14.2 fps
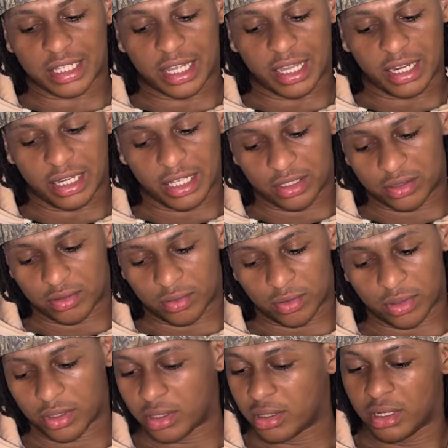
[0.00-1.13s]
Like this
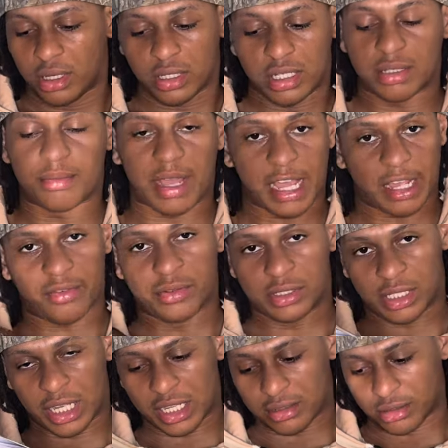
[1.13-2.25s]
one, this is my
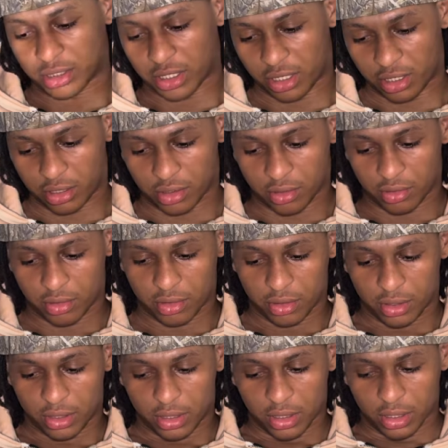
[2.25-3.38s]
advertising journal,
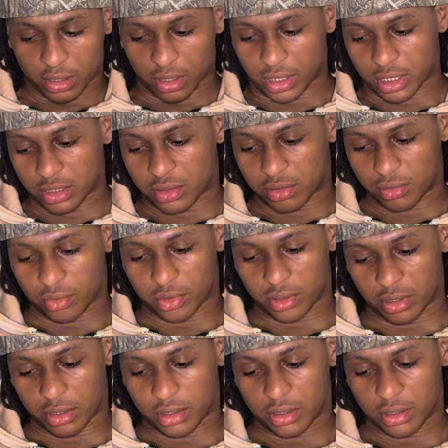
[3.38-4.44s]
and this one,